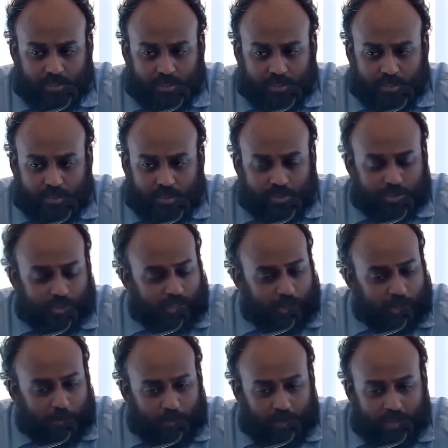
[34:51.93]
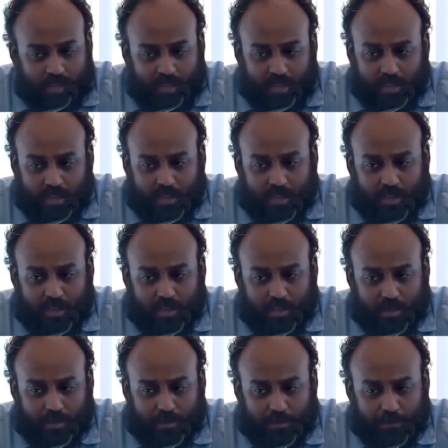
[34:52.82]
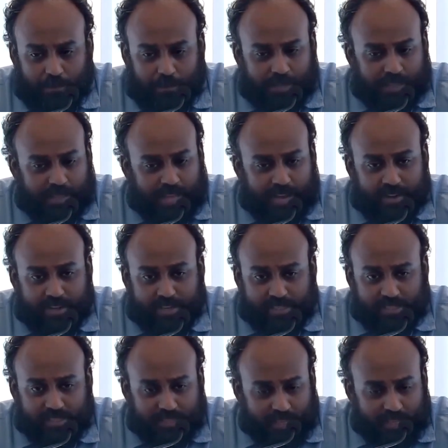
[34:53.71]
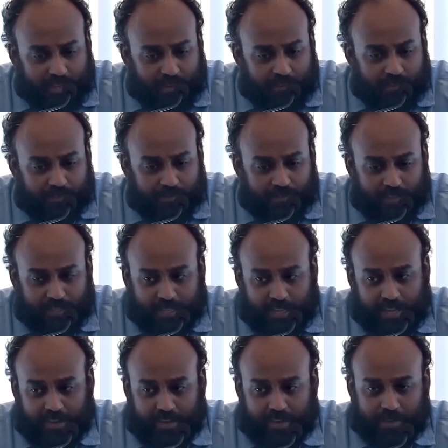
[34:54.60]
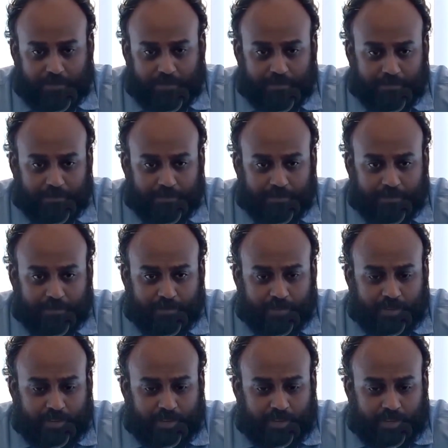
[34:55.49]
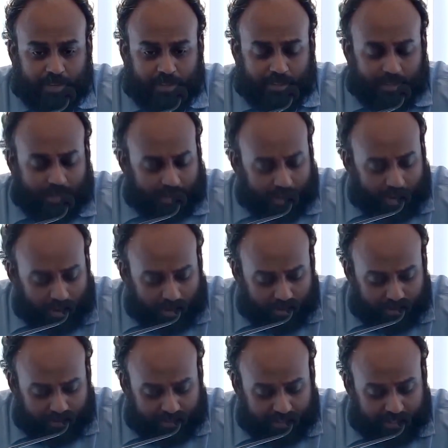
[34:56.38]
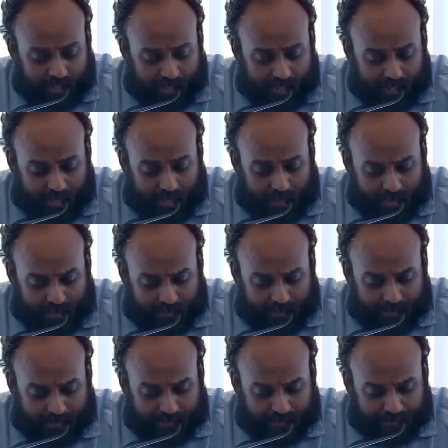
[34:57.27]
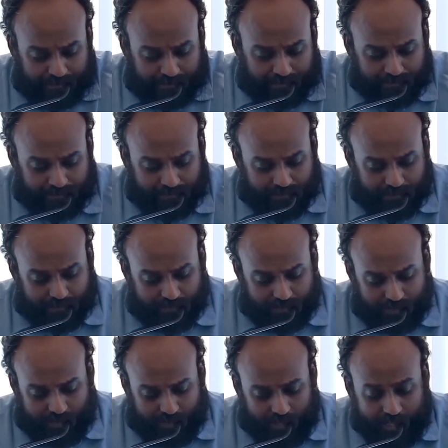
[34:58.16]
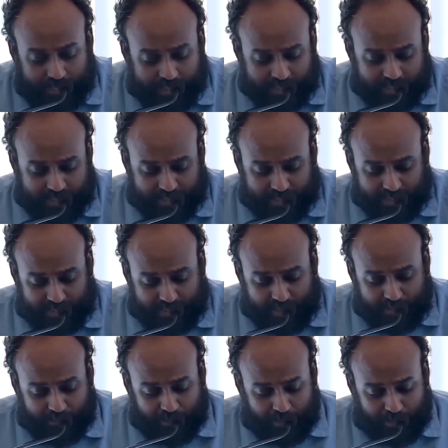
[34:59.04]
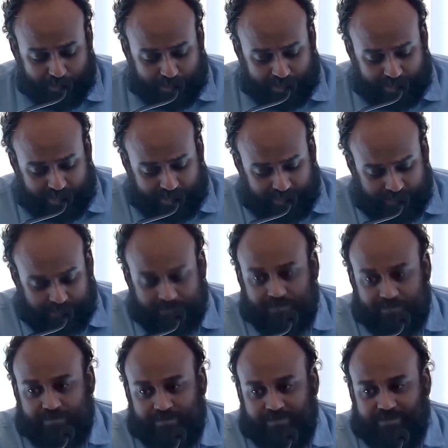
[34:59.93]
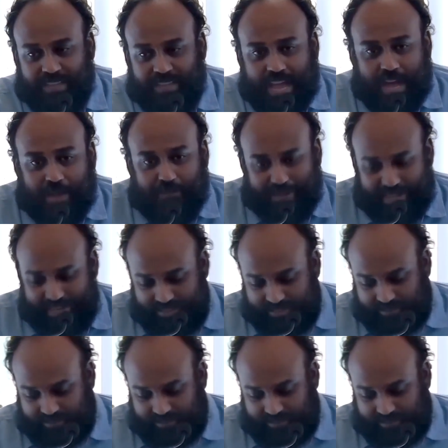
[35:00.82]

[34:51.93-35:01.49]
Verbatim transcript: so that we may then receive the kingdom, the crown of eternal life. In Jesus' name we pray. Amen.